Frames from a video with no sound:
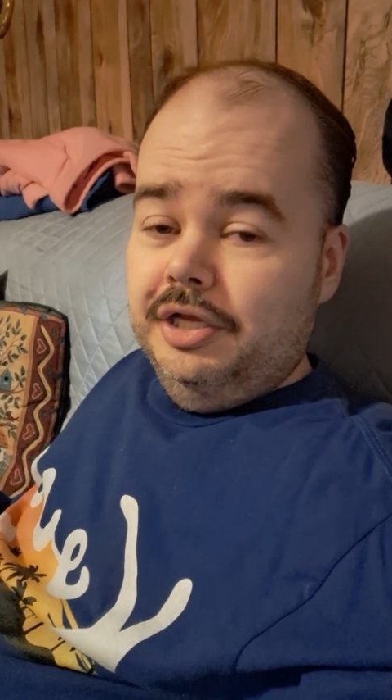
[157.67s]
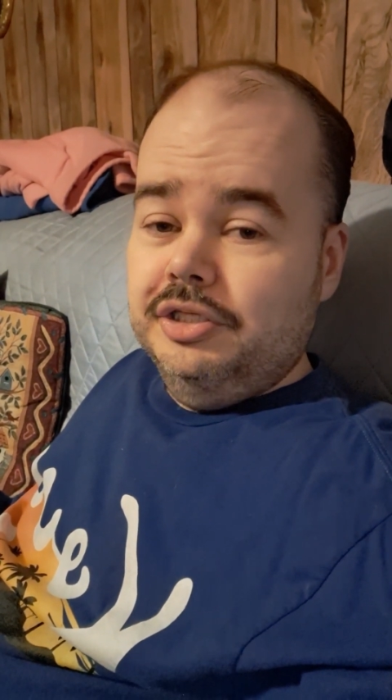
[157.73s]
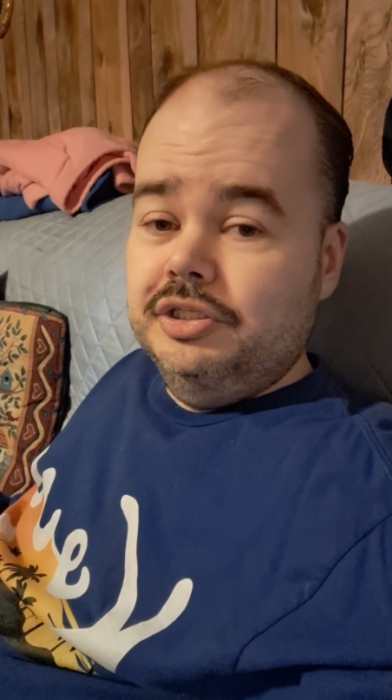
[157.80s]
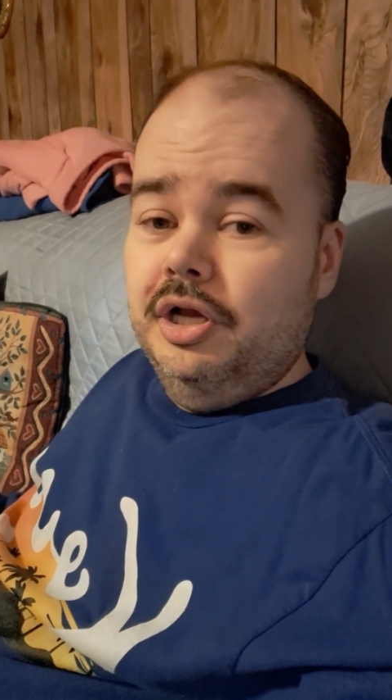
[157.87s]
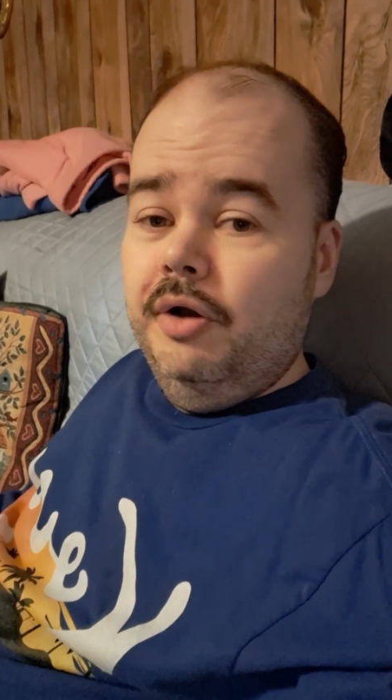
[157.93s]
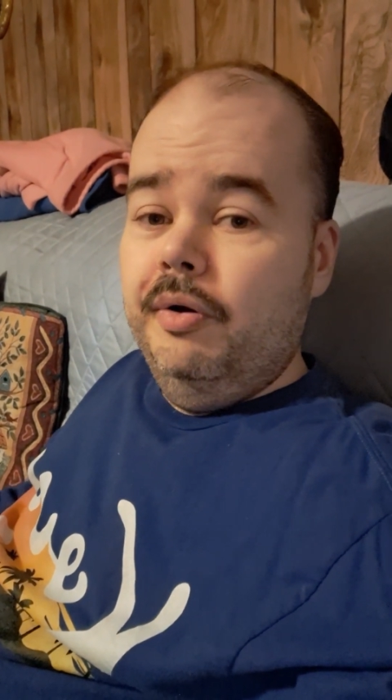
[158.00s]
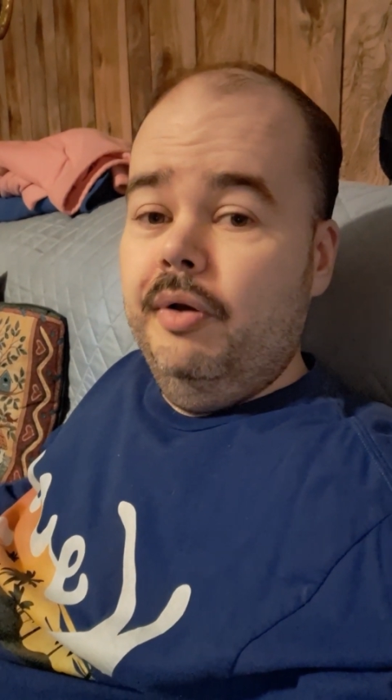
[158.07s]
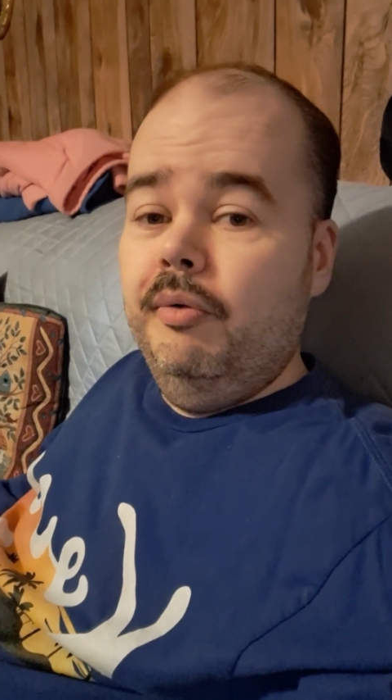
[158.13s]

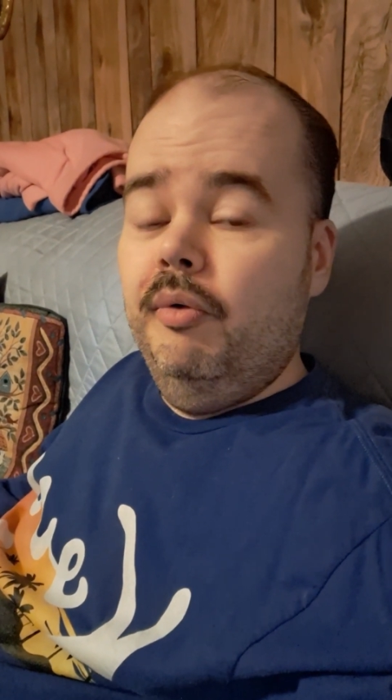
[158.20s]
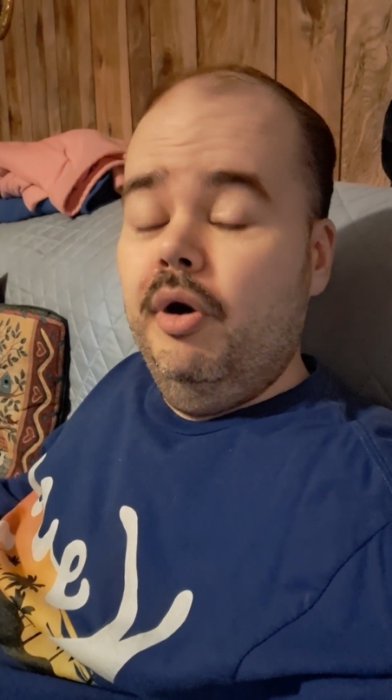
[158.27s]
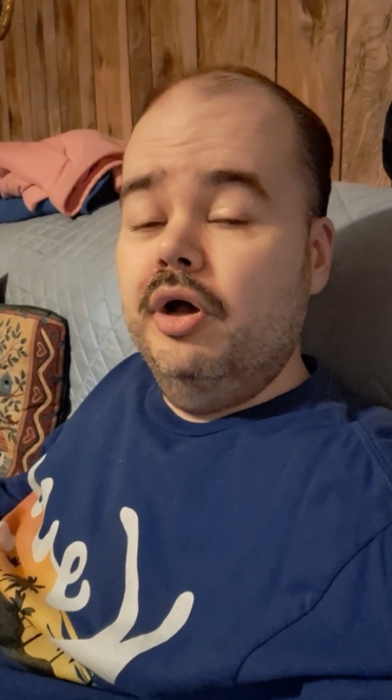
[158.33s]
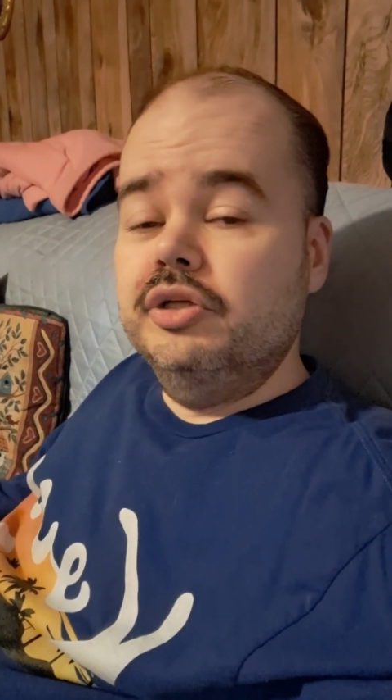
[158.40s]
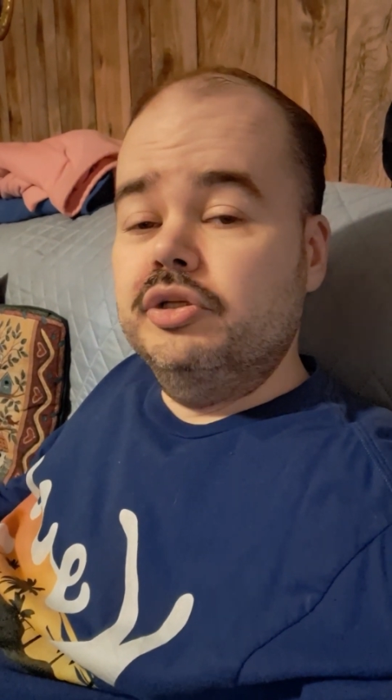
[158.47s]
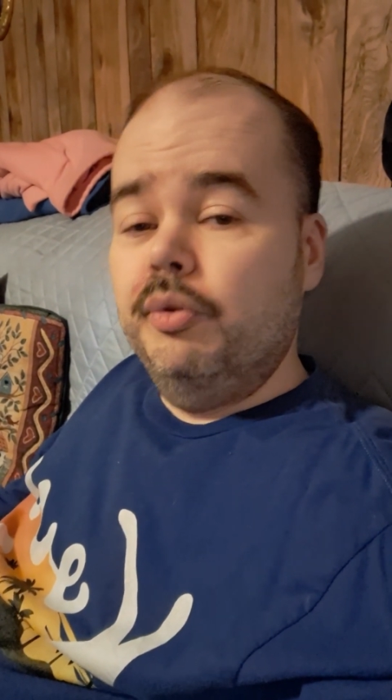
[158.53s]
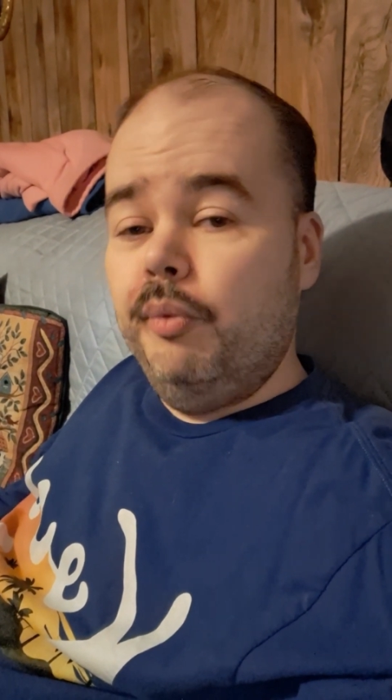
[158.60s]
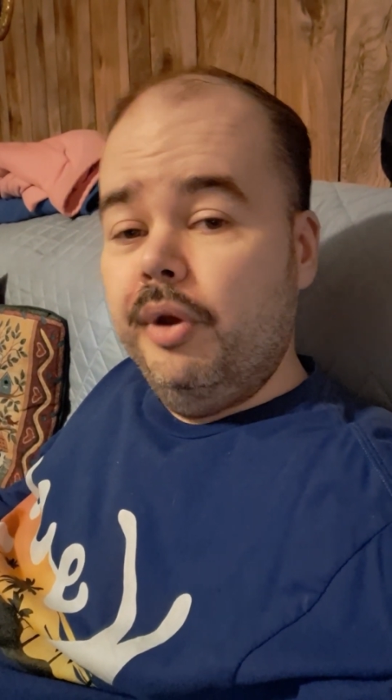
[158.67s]
So it
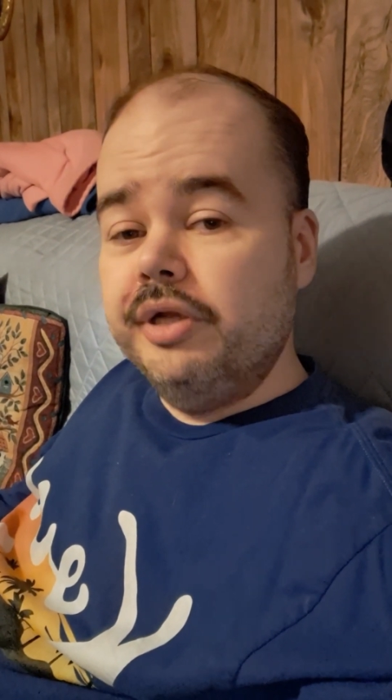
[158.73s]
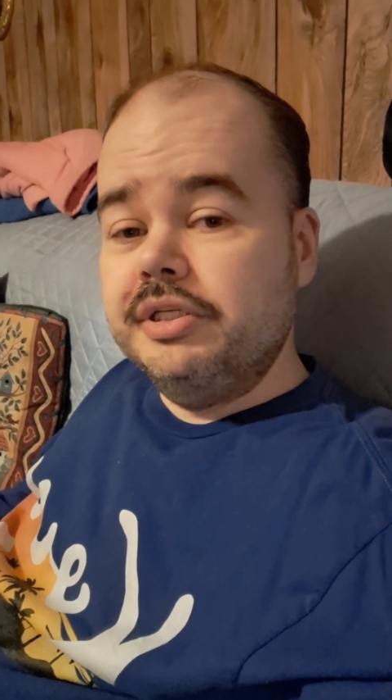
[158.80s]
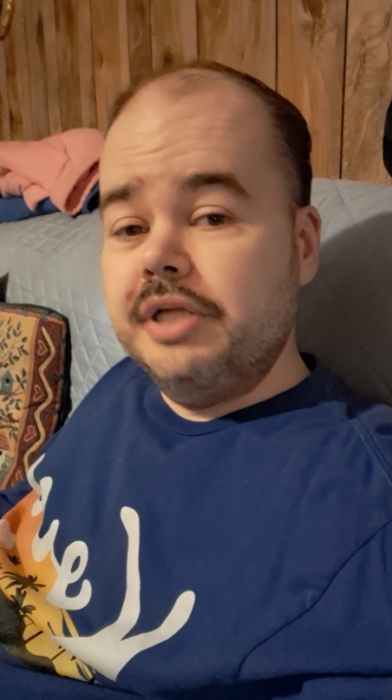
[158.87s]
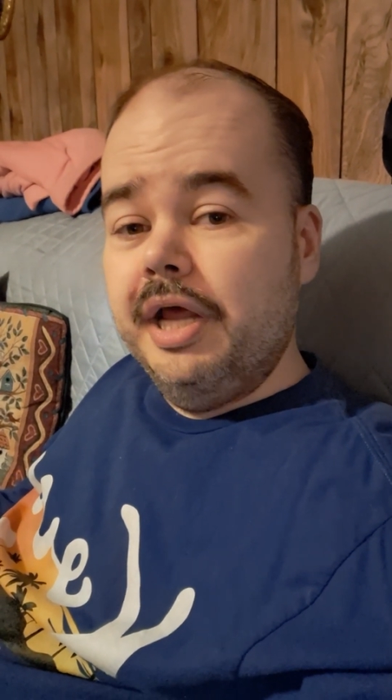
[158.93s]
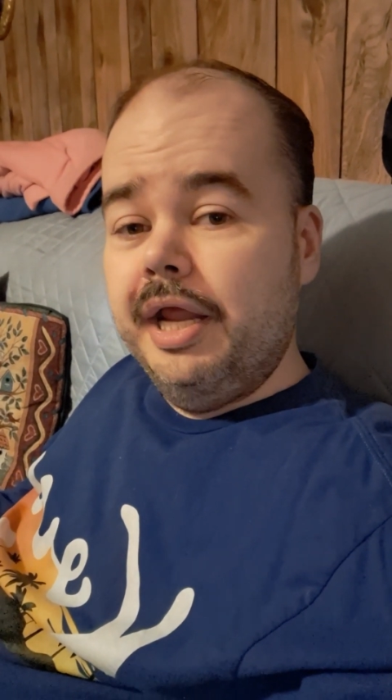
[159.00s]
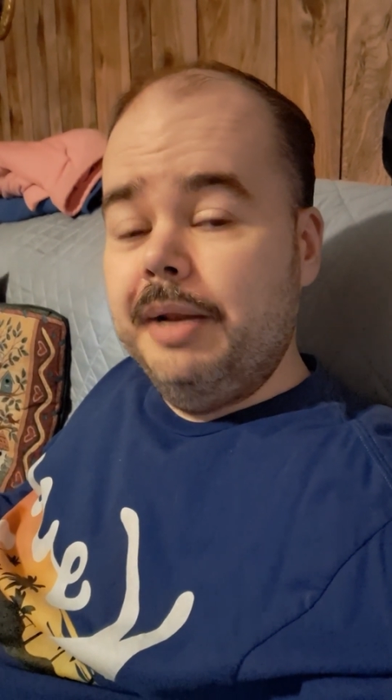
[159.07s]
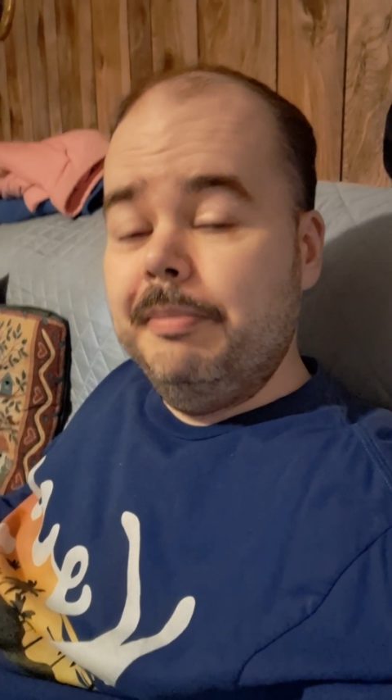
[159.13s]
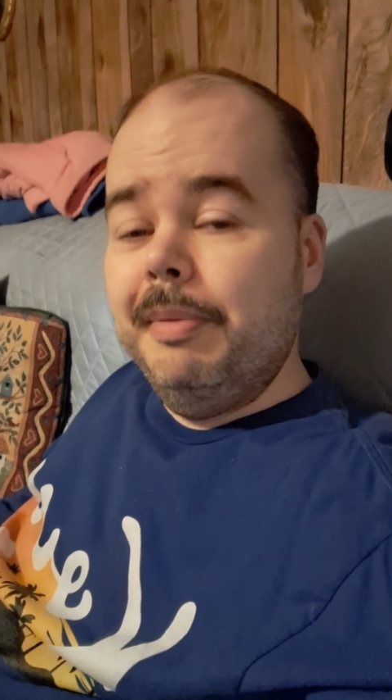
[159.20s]
was
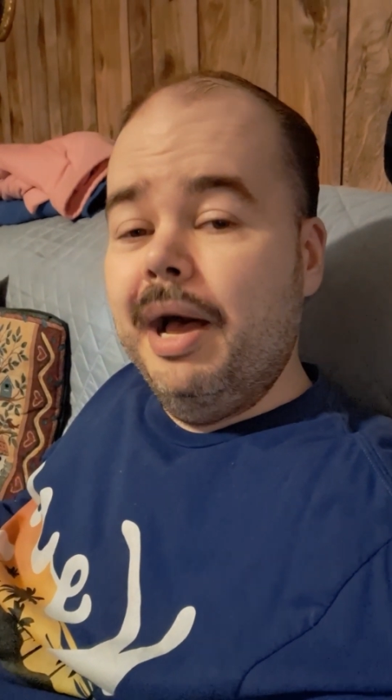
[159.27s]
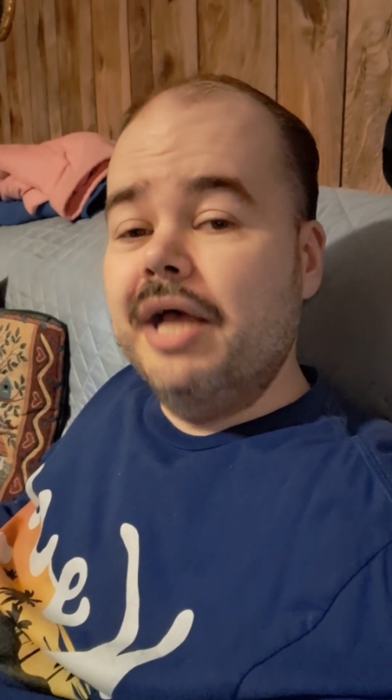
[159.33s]
originated